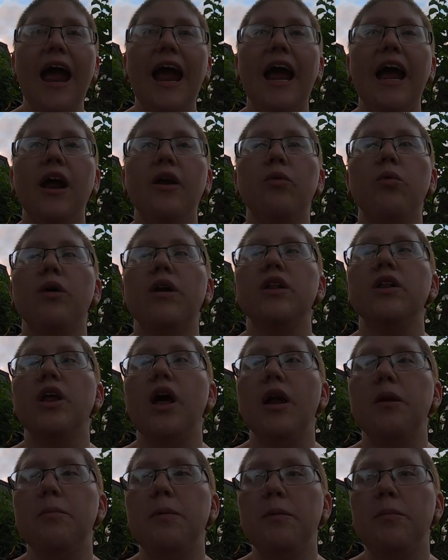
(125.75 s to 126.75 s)
And what a
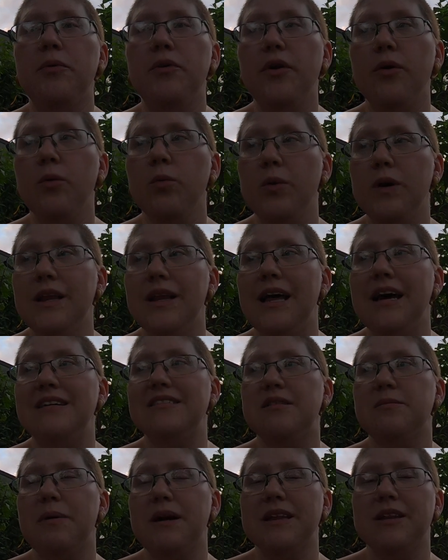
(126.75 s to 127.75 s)
lot of people don't
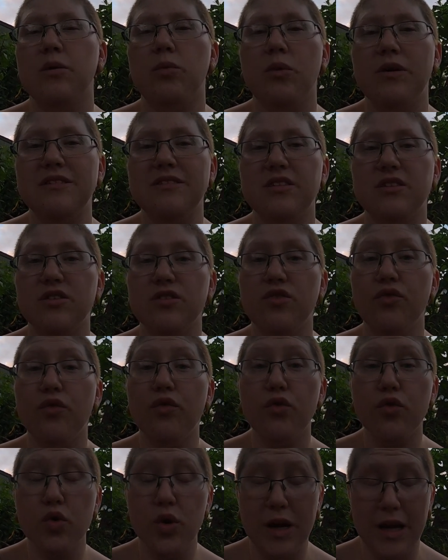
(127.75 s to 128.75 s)
realize about the ones that are
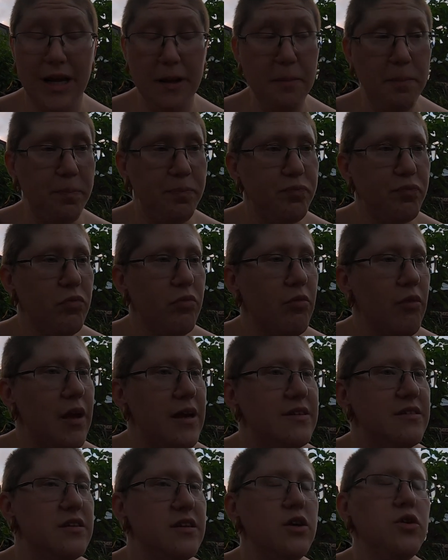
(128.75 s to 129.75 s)
free
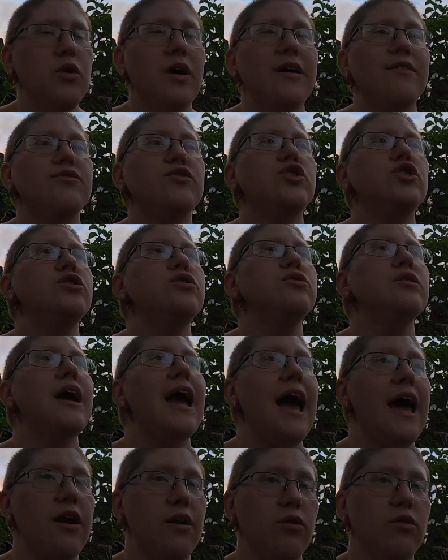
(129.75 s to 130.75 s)
is that you have two
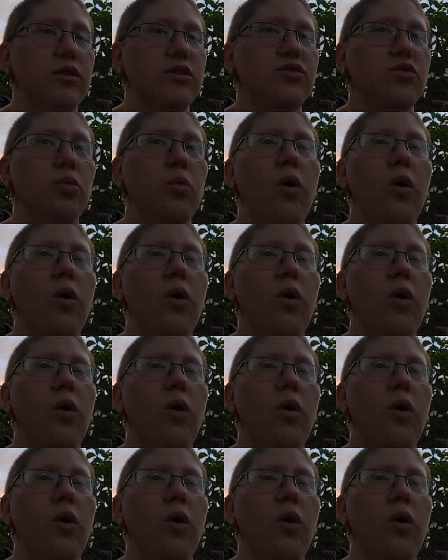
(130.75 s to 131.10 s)
categories.